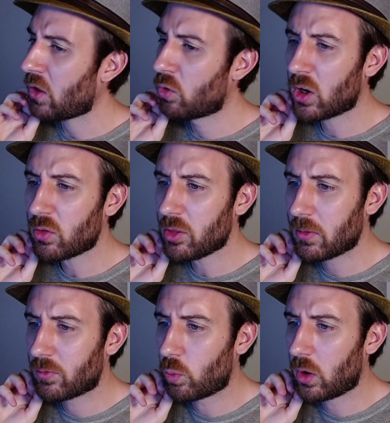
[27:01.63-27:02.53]

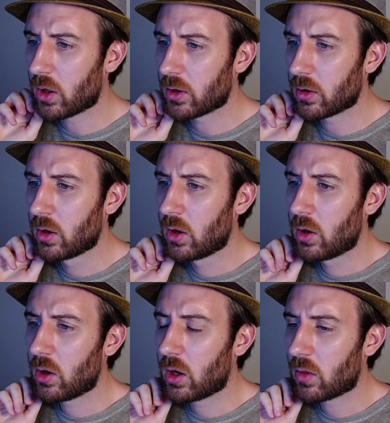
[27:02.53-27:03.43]
Logarithm of 1.
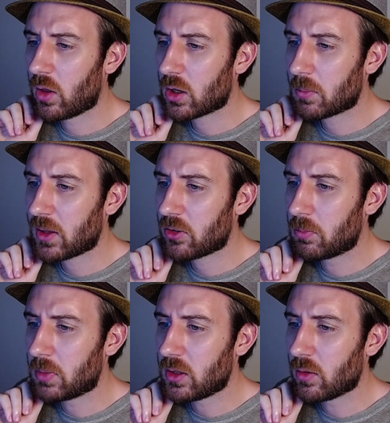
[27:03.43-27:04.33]
Log base
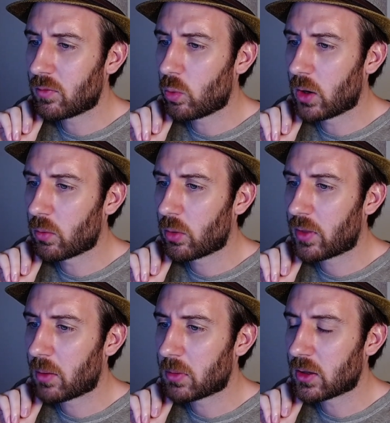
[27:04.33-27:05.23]
b of 1, what would
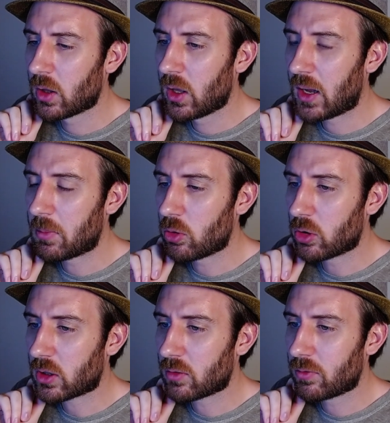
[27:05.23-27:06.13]
that be? I'd be
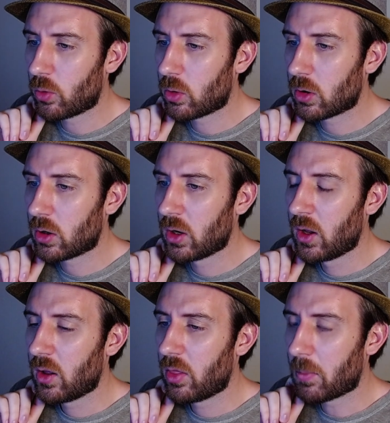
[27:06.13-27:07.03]
looking for
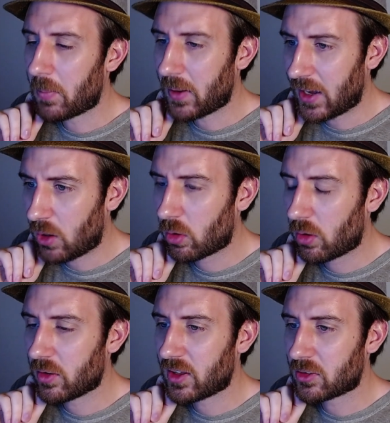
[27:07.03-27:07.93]
the power
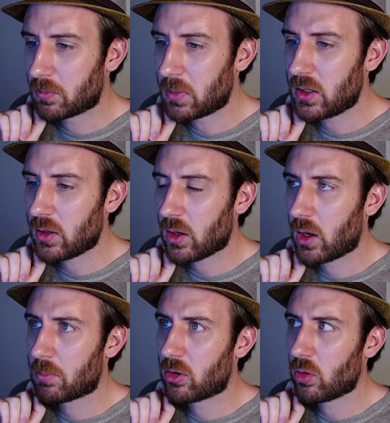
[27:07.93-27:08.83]
that takes b
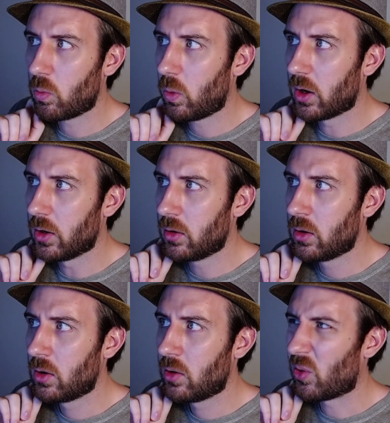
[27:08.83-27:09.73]
up to 1,
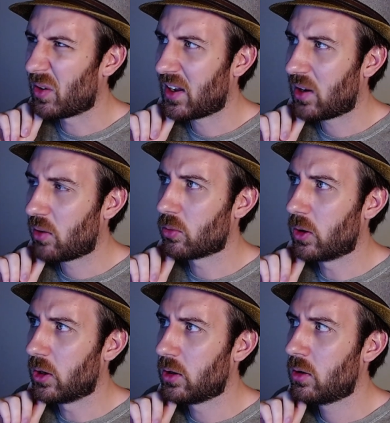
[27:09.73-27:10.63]
or down to
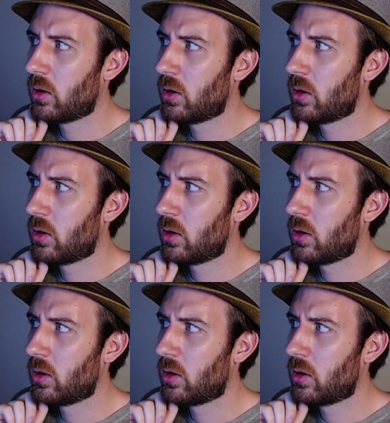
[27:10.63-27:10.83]
1.